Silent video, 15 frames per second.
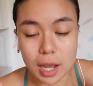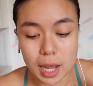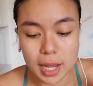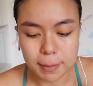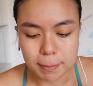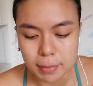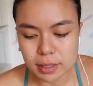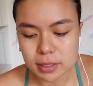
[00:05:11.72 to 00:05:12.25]

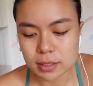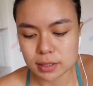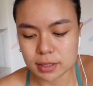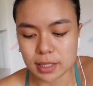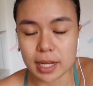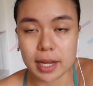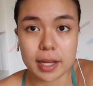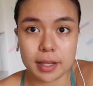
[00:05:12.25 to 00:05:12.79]
I must
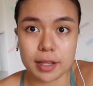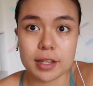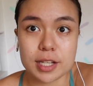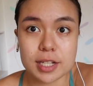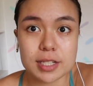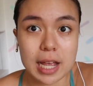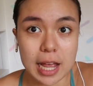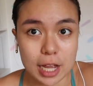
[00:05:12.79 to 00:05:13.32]
say,
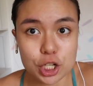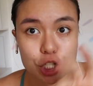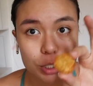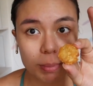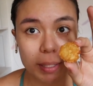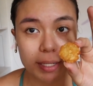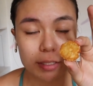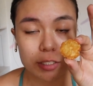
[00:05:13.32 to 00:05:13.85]
these hash
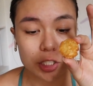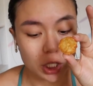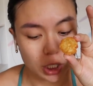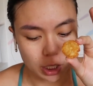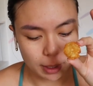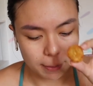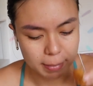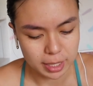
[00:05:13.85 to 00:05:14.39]
bites
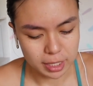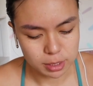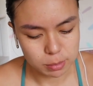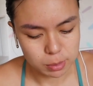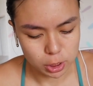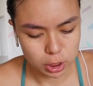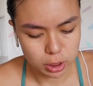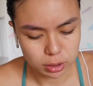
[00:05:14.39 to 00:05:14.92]
are
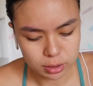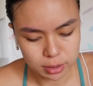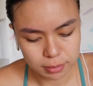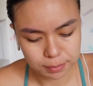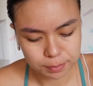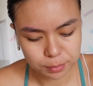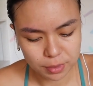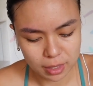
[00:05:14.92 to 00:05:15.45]
amazeballs.
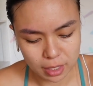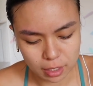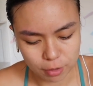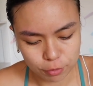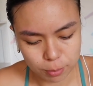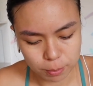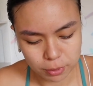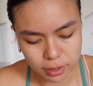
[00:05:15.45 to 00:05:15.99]
And if
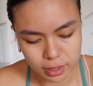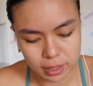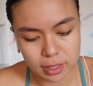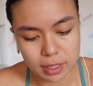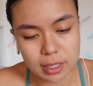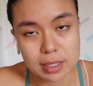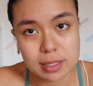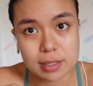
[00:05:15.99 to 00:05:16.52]
you put it
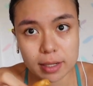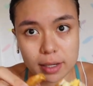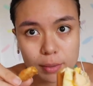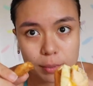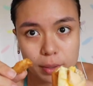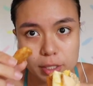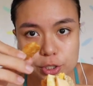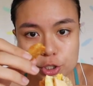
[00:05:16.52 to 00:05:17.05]
in the
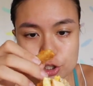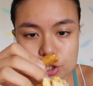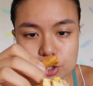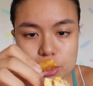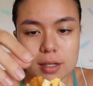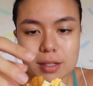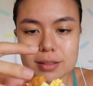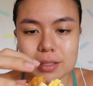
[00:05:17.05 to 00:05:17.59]
sandwich,
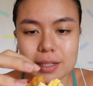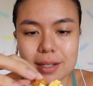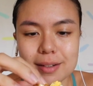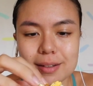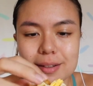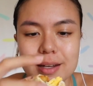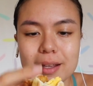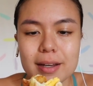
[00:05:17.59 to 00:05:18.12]
there's an
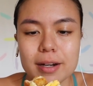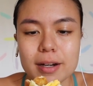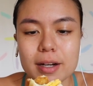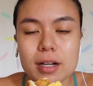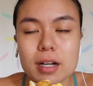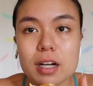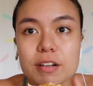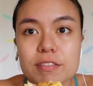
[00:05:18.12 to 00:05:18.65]
added layer
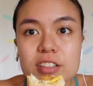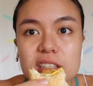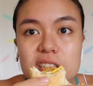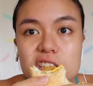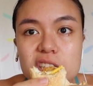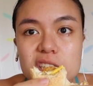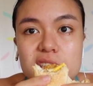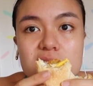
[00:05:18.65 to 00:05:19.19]
of
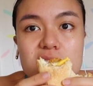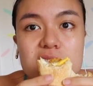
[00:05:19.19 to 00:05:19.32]
deliciousness.